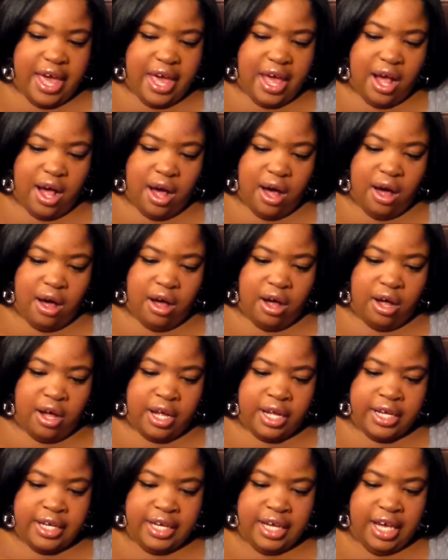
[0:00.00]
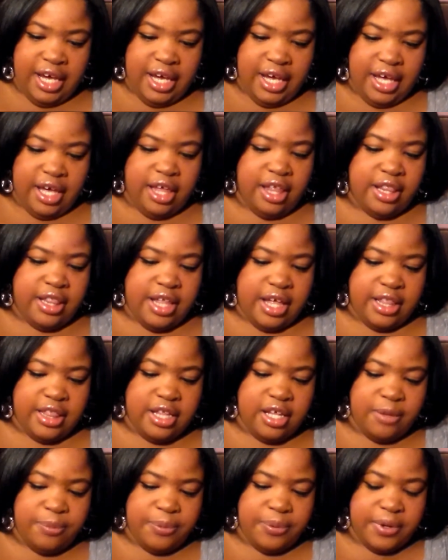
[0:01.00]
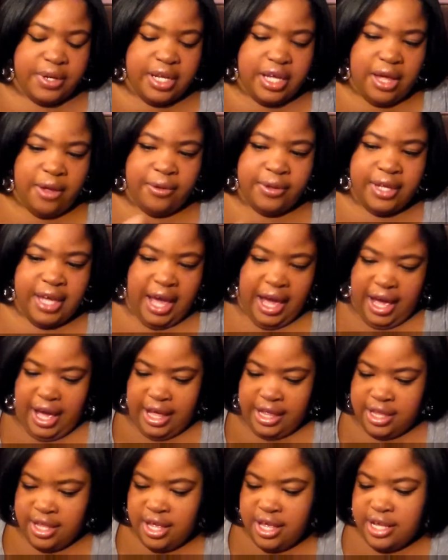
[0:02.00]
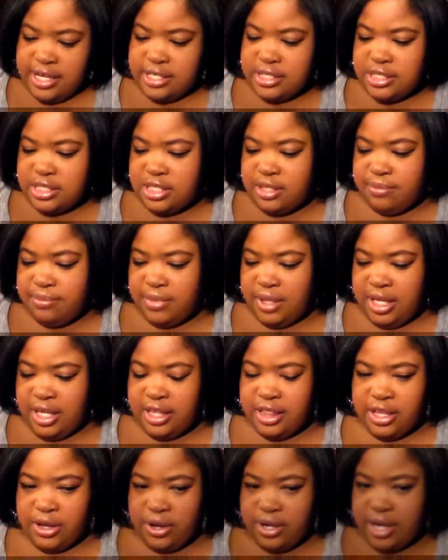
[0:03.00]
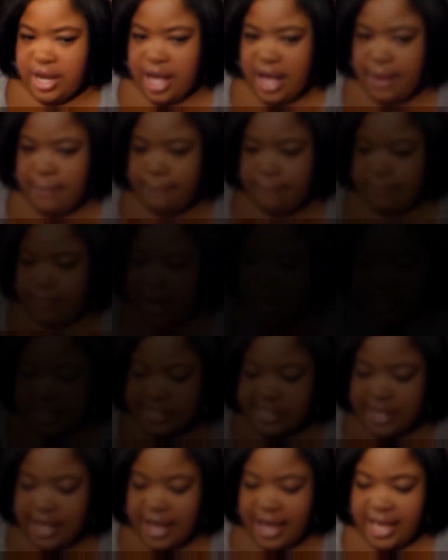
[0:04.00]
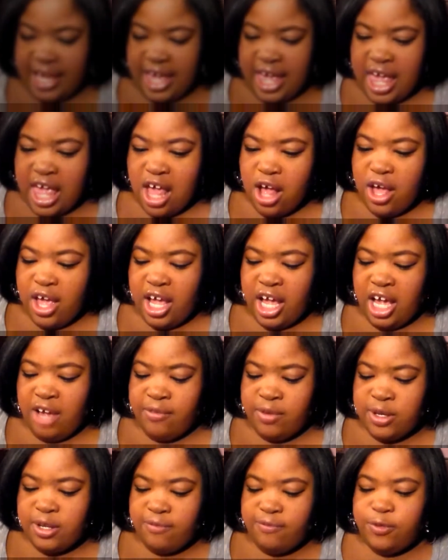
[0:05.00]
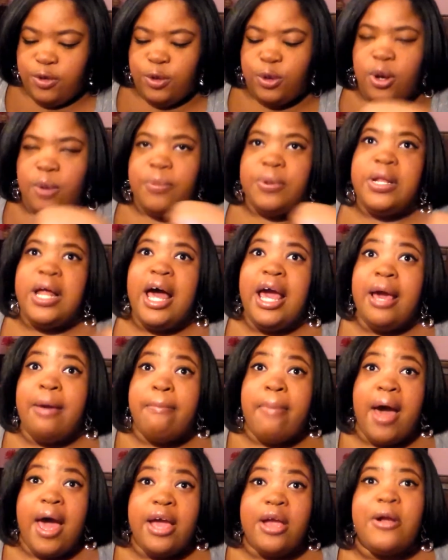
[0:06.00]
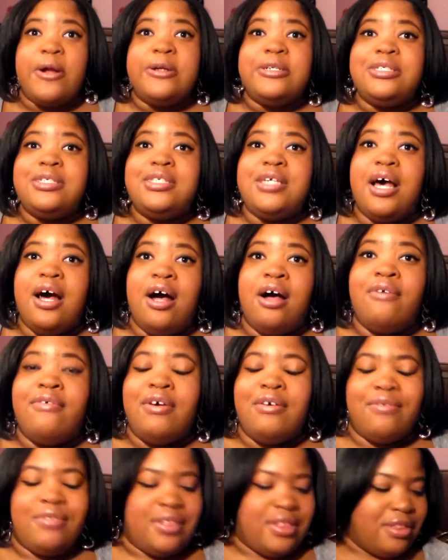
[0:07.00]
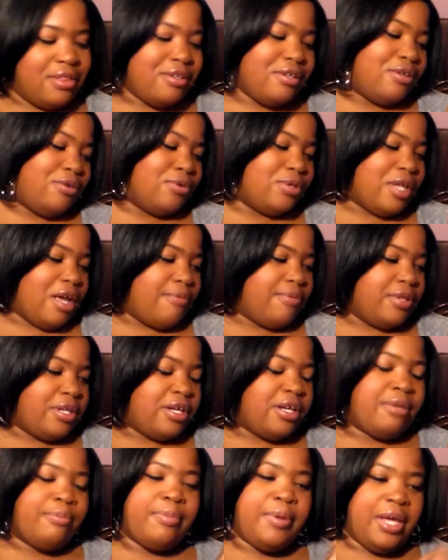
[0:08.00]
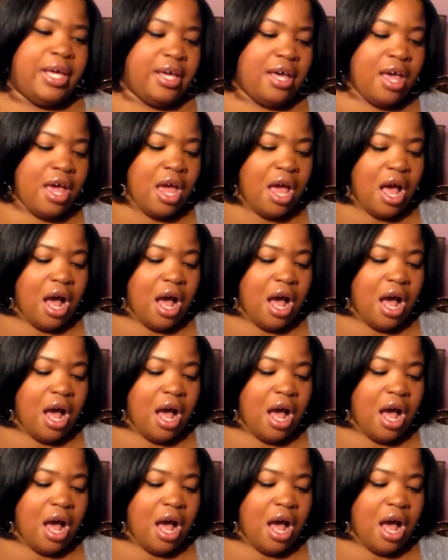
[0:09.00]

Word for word: at all. And they look pretty okay to me. They're not matte. Like, even if you apply it by yourself, it, you definitely can be